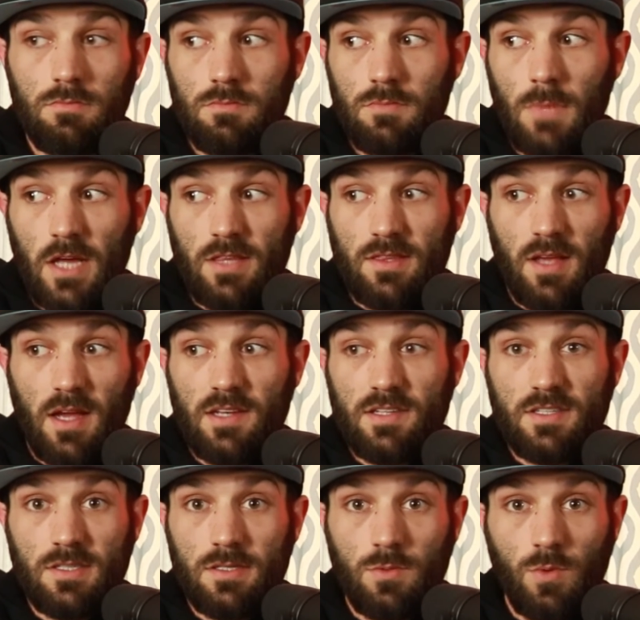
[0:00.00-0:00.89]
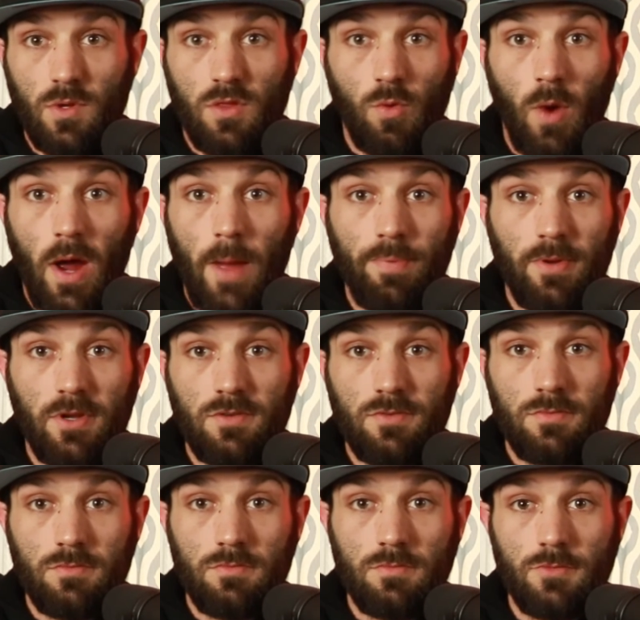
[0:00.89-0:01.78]
like this with the
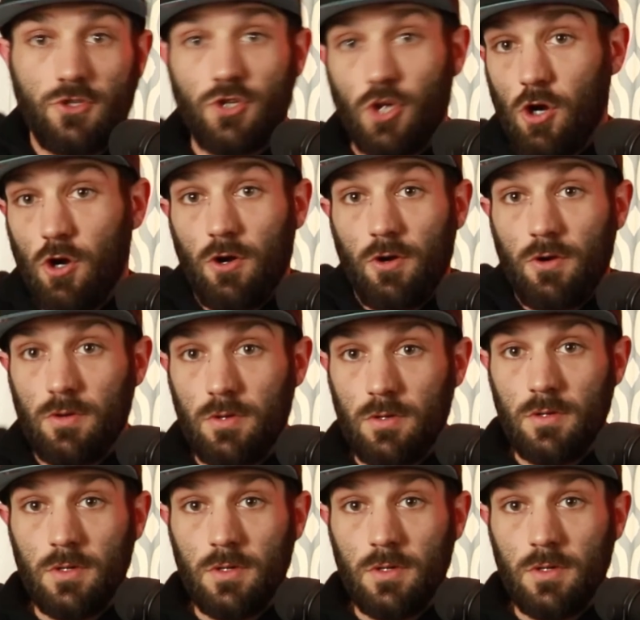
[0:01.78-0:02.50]
weapon, sure.